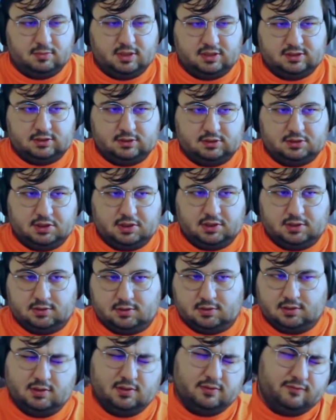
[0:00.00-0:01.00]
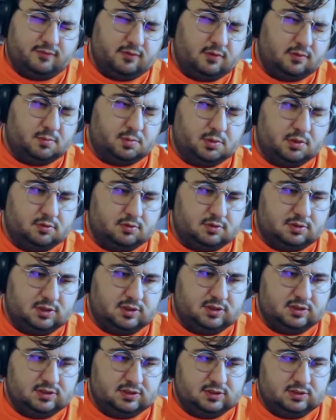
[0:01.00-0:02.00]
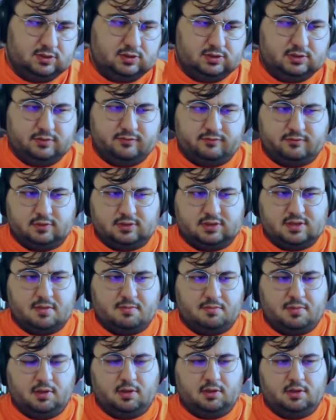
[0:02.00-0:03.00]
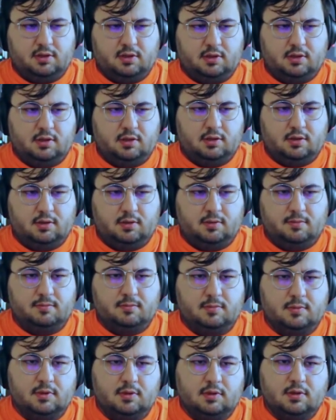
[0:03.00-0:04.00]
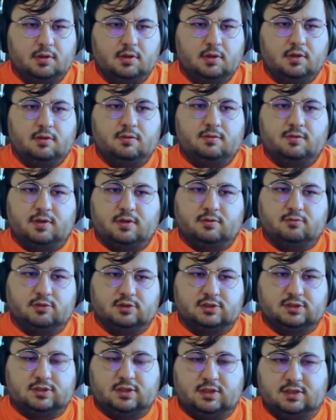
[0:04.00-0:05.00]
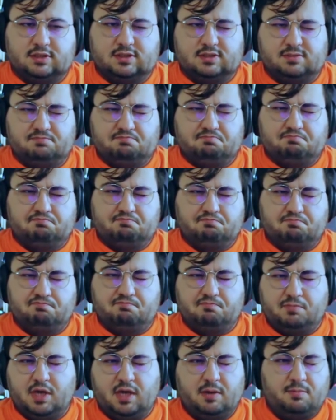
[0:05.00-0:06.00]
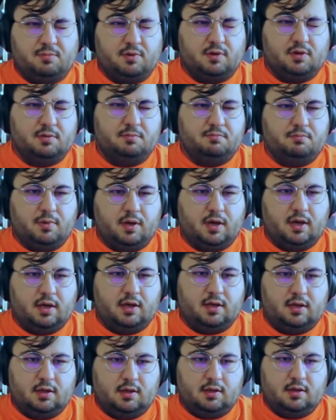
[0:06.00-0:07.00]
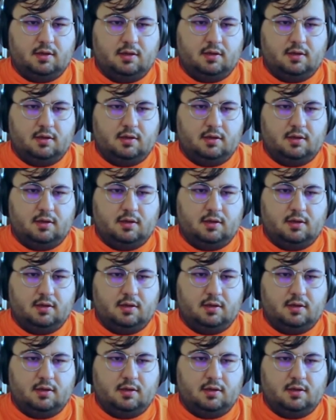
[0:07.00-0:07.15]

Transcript: messaging, there are a few approaches. So, for example, there was this paper by